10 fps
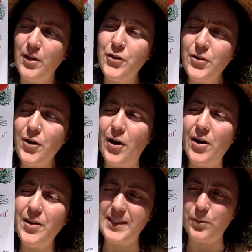
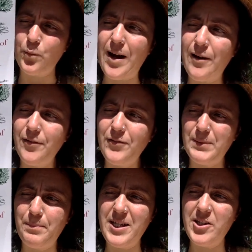Sure, there's a wealth of
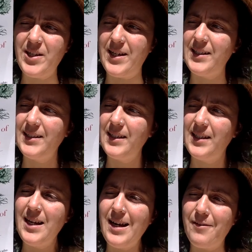species
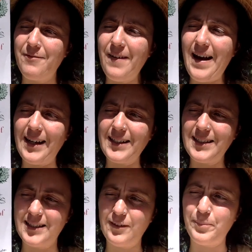and facts
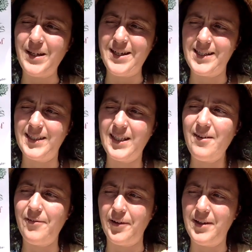that have been
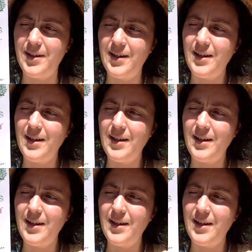discovered,